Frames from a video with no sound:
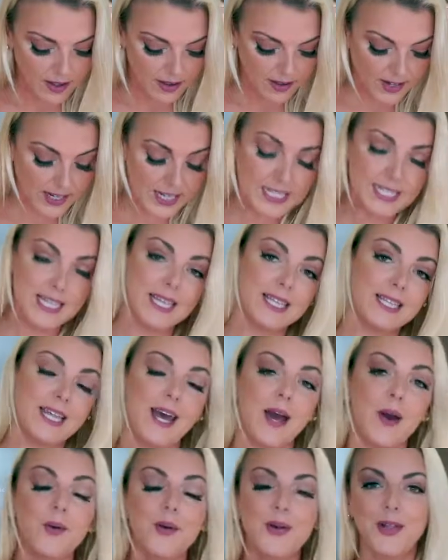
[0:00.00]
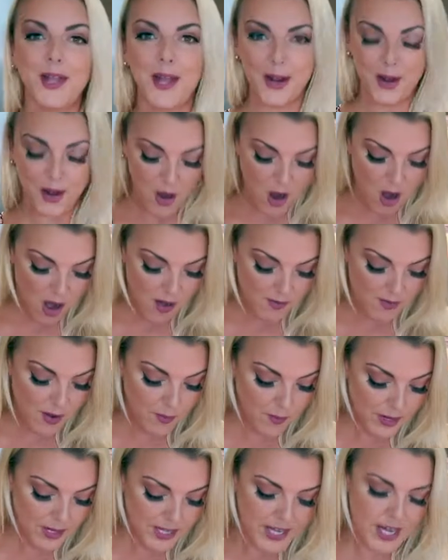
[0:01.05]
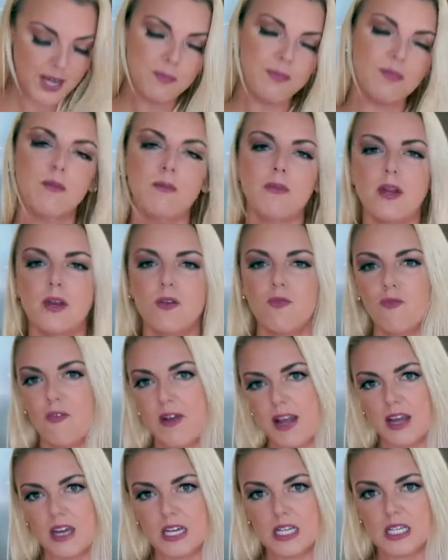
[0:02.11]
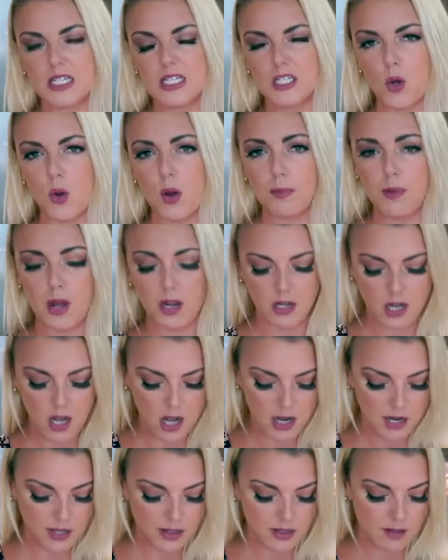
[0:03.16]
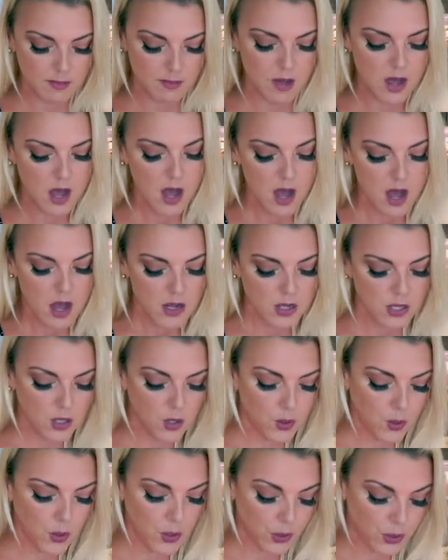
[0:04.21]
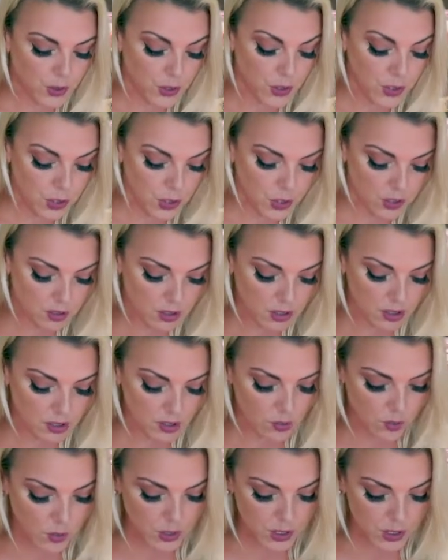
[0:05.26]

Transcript: I'm gonna take the outer layer off. I wanna keep them in rings, so I'm not cutting them your traditional or